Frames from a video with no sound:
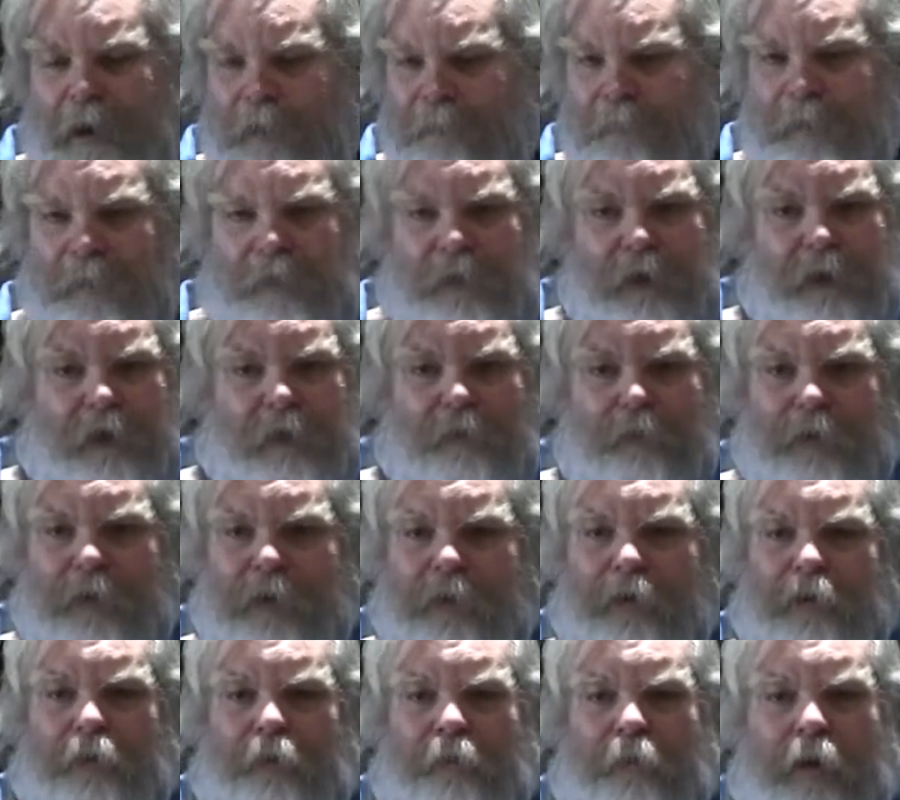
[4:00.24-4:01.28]
everything you
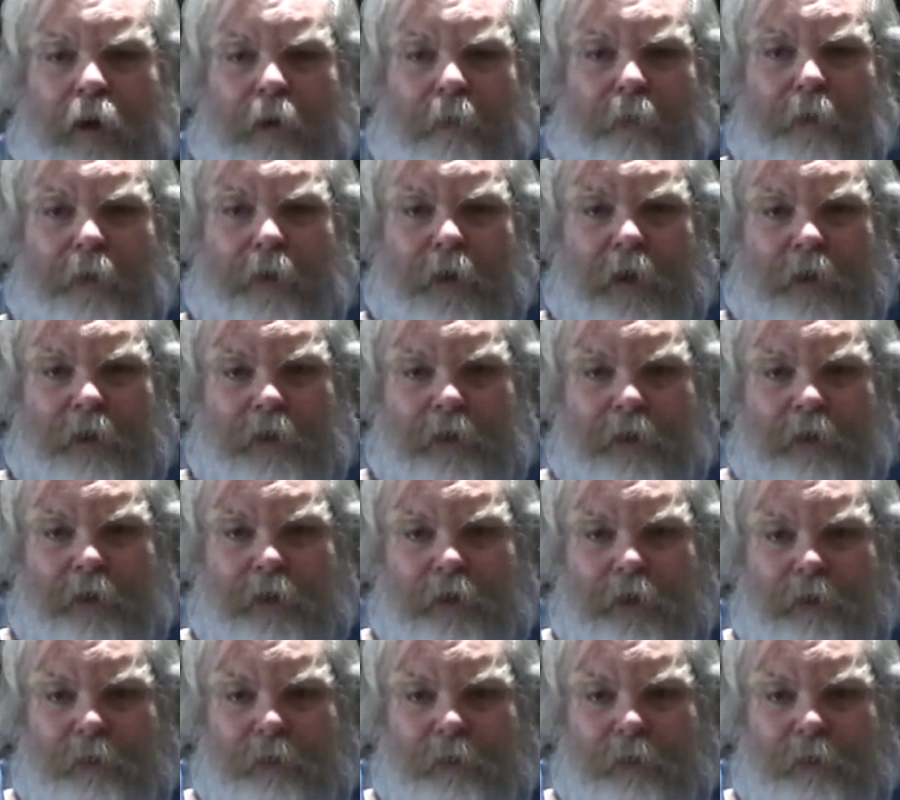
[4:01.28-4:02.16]
need to do harm reduction.